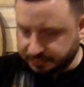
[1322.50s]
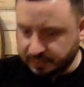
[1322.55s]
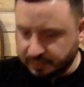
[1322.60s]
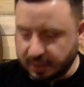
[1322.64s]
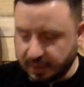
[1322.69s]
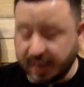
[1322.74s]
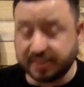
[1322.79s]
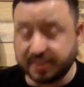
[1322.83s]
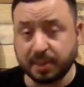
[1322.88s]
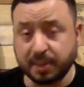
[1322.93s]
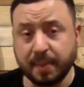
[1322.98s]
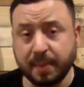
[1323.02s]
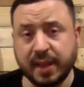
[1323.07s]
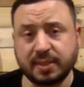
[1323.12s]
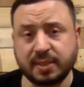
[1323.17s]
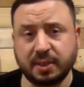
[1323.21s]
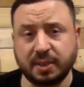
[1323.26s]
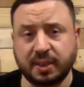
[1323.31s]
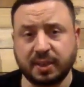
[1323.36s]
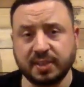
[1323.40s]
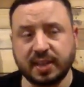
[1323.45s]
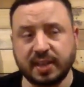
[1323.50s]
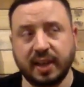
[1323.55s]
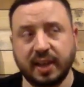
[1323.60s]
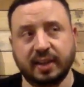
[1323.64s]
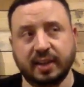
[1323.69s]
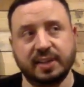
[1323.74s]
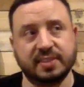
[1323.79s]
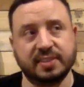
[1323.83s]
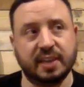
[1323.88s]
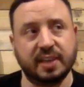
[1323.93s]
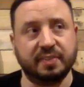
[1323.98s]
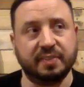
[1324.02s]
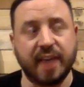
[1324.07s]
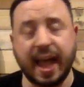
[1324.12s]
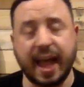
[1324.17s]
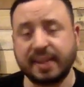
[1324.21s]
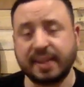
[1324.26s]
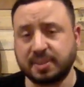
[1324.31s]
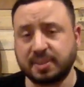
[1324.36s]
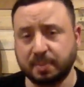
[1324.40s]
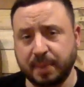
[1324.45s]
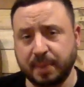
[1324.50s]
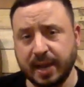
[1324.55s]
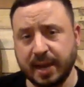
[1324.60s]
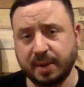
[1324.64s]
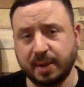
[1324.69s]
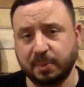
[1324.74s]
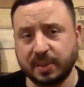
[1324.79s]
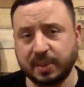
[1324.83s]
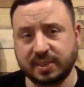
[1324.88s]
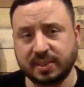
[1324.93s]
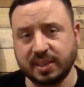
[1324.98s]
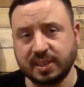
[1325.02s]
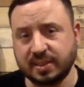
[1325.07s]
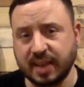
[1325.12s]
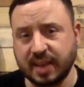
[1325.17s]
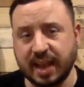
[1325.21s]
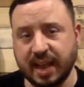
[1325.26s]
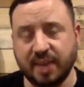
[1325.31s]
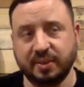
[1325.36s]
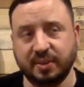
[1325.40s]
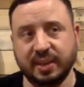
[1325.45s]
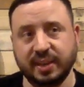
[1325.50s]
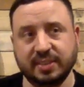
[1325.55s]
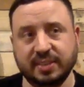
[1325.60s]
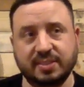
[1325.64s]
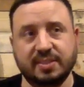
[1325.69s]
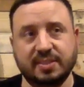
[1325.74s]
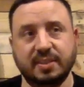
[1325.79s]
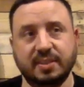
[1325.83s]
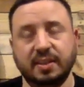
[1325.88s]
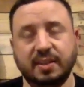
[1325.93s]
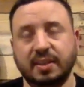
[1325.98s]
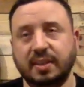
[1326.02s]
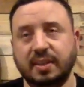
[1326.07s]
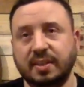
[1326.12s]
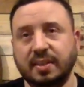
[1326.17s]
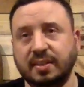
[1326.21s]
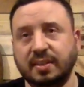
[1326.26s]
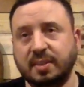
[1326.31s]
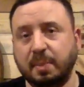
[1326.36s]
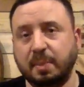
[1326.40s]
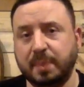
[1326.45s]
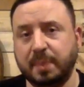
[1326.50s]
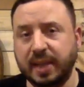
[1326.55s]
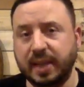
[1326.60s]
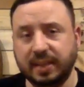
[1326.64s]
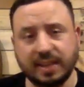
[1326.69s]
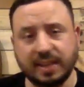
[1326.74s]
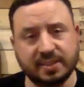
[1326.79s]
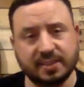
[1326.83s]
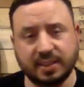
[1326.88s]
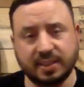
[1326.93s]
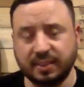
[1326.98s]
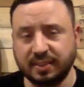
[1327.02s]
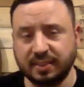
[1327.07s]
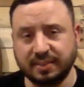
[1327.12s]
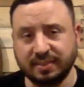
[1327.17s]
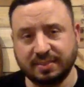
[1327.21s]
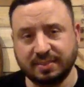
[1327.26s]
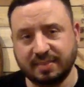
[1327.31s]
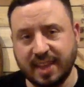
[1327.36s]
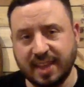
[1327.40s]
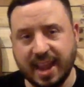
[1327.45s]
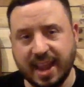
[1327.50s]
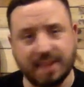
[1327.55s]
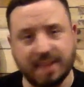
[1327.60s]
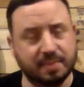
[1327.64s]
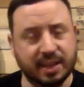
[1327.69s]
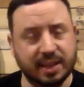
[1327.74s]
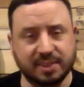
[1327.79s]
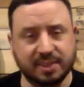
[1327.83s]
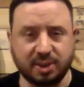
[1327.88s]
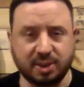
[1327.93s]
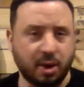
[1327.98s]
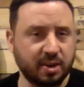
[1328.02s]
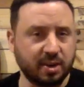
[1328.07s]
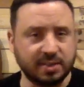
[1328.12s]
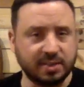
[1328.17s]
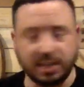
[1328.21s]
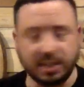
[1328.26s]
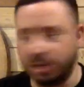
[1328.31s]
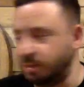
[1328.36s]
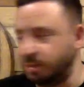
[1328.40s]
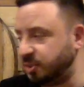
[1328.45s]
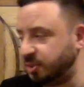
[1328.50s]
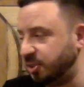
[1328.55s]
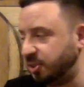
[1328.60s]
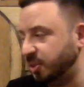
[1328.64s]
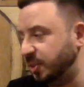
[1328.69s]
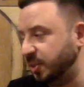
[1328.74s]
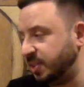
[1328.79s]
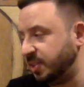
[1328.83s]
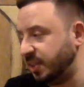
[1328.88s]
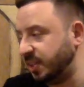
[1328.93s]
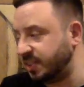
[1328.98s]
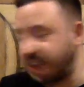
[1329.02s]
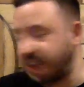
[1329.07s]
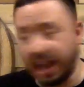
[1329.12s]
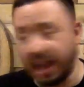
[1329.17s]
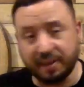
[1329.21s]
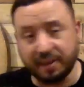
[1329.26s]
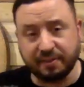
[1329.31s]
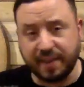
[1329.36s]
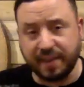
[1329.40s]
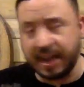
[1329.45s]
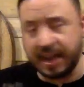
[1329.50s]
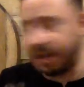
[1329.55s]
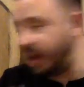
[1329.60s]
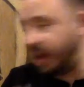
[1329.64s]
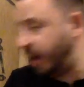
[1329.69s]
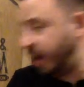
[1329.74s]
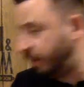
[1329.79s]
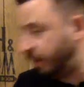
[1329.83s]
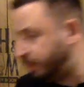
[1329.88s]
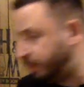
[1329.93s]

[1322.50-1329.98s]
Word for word: it's amazing because I because I've had some peated whiskeys now. It's the peat doesn't hit me as hard as it used to. It's it's kind of faint now.